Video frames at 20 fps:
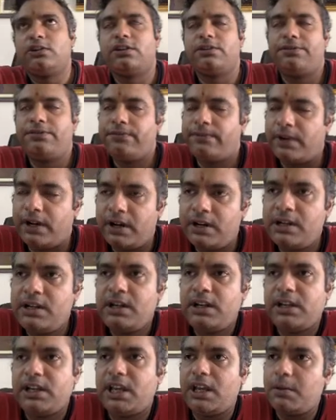of
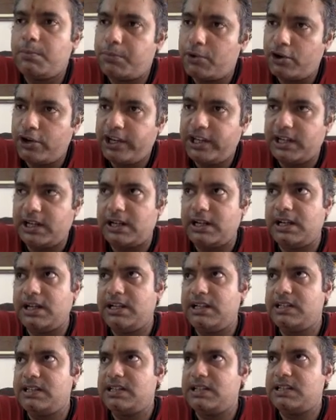K-point
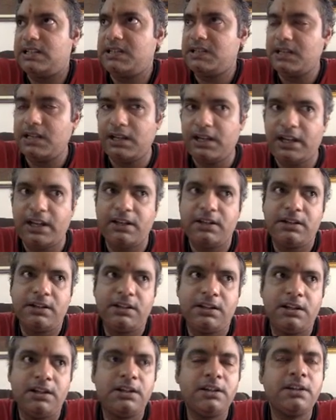analysis and
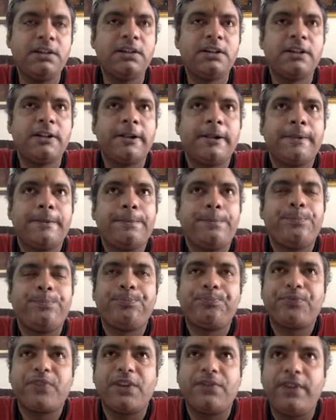
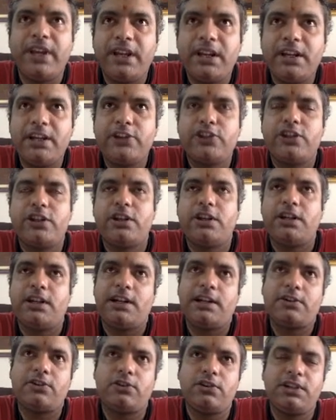variation in
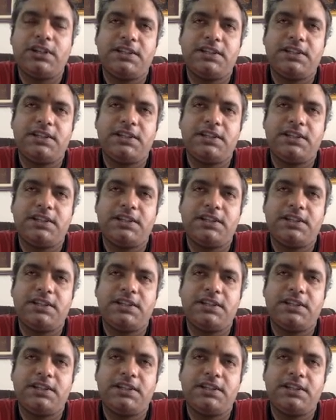electronic